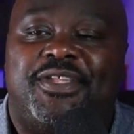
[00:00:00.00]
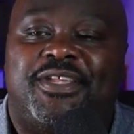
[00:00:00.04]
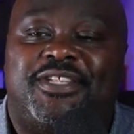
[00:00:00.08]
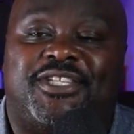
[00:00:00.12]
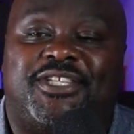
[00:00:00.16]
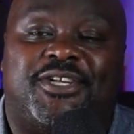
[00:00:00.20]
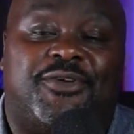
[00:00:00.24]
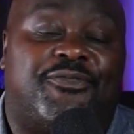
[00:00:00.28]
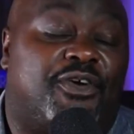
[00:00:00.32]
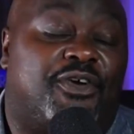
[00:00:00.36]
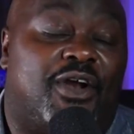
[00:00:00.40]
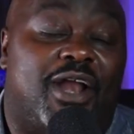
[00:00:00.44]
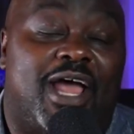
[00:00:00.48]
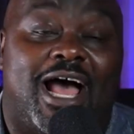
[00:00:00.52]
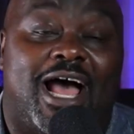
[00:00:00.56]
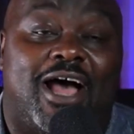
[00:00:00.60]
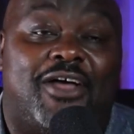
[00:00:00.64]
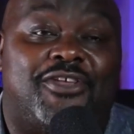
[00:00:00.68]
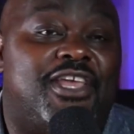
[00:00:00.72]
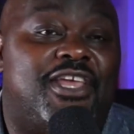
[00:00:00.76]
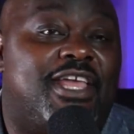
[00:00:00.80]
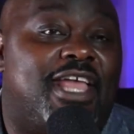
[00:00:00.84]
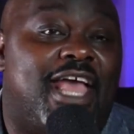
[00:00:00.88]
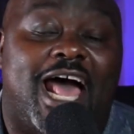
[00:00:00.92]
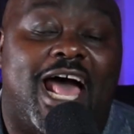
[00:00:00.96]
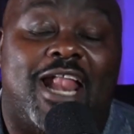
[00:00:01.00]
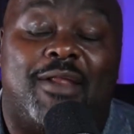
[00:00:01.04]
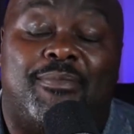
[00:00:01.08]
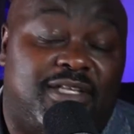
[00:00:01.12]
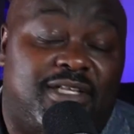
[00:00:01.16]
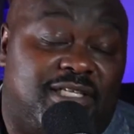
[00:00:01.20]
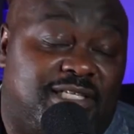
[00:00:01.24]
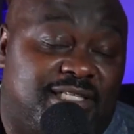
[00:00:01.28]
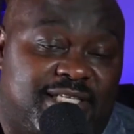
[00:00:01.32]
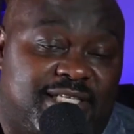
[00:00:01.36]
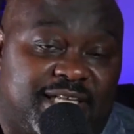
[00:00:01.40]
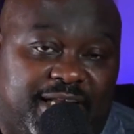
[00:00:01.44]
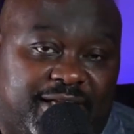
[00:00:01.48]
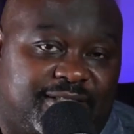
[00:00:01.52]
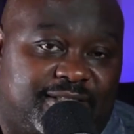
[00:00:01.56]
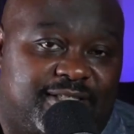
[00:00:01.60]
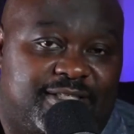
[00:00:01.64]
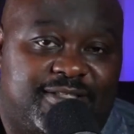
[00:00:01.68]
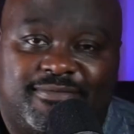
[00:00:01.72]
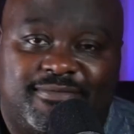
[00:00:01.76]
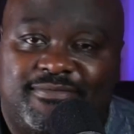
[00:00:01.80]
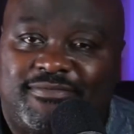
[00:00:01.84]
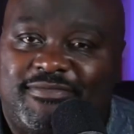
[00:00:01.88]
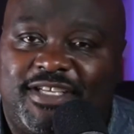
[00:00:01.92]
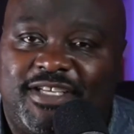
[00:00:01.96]
So for now, you got to be 6.
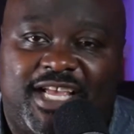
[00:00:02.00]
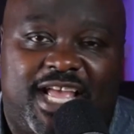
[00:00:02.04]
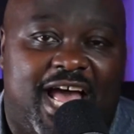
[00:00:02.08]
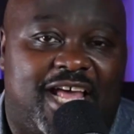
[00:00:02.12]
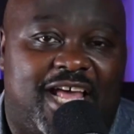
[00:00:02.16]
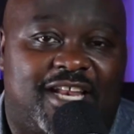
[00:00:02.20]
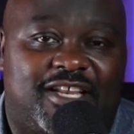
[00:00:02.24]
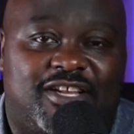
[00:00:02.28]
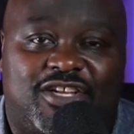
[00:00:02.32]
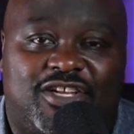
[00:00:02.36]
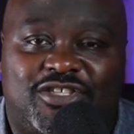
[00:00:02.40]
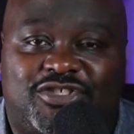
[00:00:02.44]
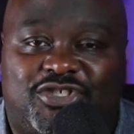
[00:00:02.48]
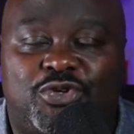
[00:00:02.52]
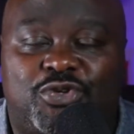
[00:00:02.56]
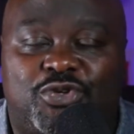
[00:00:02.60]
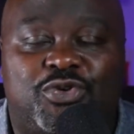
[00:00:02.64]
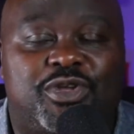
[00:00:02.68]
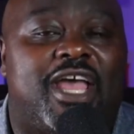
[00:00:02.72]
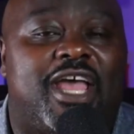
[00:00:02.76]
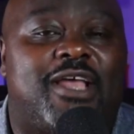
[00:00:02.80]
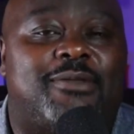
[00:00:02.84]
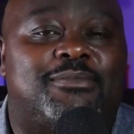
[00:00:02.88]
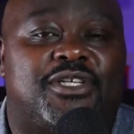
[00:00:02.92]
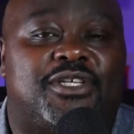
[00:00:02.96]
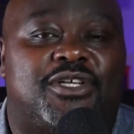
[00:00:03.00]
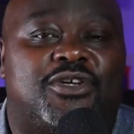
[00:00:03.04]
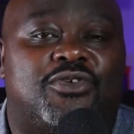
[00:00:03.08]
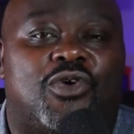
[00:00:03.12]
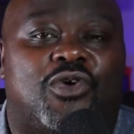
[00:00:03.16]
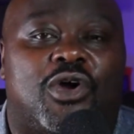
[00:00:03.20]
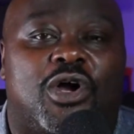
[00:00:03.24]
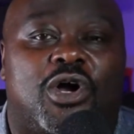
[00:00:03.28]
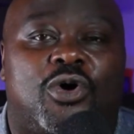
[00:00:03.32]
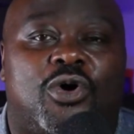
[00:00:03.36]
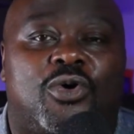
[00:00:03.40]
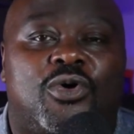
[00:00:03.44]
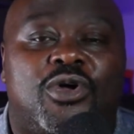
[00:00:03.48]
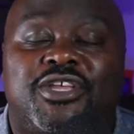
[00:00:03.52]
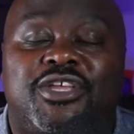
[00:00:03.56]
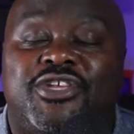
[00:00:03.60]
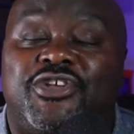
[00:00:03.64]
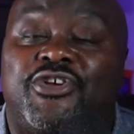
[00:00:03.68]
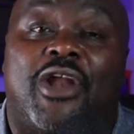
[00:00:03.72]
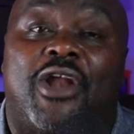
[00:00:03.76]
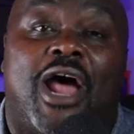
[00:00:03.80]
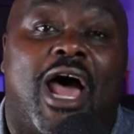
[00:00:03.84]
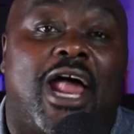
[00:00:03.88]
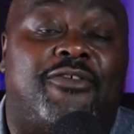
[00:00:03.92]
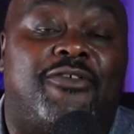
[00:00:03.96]
You got 2 games in a row.
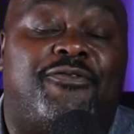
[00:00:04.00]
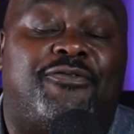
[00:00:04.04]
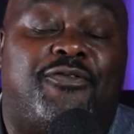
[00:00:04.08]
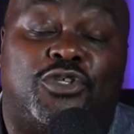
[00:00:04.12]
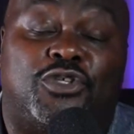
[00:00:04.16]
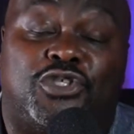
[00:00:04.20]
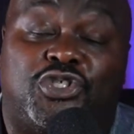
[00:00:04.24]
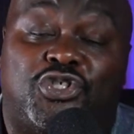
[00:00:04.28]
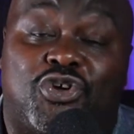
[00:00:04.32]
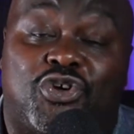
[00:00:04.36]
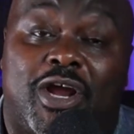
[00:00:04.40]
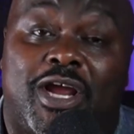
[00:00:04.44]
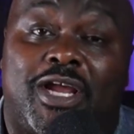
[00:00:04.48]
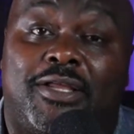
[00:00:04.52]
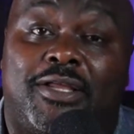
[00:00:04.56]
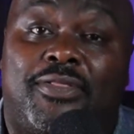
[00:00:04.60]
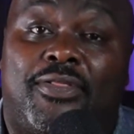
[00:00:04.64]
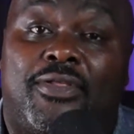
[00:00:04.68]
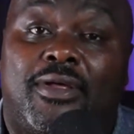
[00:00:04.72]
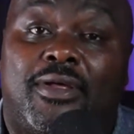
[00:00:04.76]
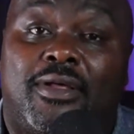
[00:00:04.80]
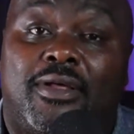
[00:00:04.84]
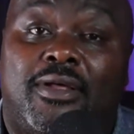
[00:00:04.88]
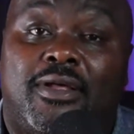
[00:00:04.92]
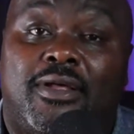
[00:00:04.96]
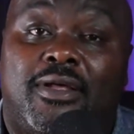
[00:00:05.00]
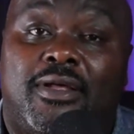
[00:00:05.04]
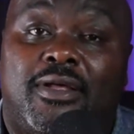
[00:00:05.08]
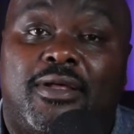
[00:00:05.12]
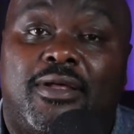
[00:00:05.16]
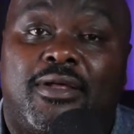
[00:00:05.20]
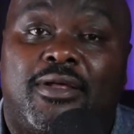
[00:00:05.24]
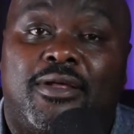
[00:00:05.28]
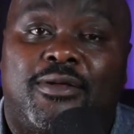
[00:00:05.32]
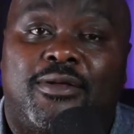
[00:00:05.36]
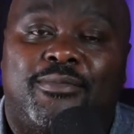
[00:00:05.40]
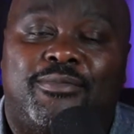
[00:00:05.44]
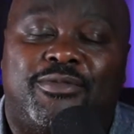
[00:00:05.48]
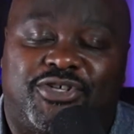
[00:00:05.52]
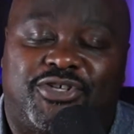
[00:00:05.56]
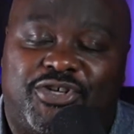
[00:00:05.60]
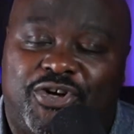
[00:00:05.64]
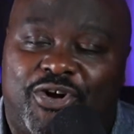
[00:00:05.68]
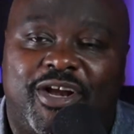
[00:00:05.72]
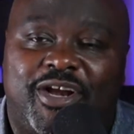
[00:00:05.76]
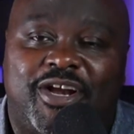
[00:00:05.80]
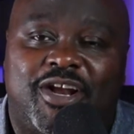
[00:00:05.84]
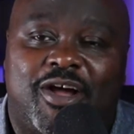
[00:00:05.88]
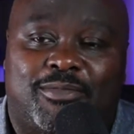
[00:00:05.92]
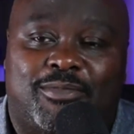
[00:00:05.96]
You're not at full strength, but you're
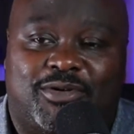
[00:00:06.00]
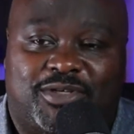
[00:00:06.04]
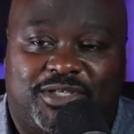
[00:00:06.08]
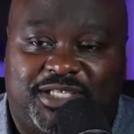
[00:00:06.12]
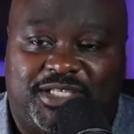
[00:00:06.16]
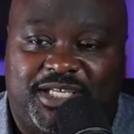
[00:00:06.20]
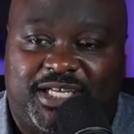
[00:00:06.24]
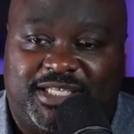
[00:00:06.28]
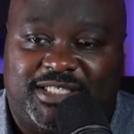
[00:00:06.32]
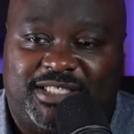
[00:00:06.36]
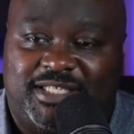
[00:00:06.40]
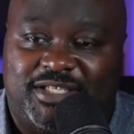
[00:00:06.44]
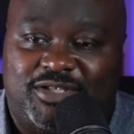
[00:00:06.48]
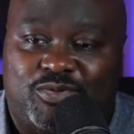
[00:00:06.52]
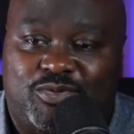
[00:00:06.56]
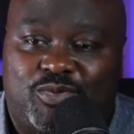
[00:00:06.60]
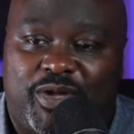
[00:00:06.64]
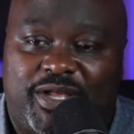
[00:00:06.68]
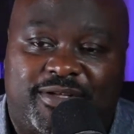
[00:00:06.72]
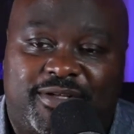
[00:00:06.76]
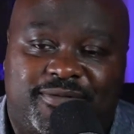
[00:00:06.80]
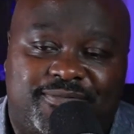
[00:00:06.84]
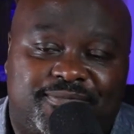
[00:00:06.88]
at number 6 this week.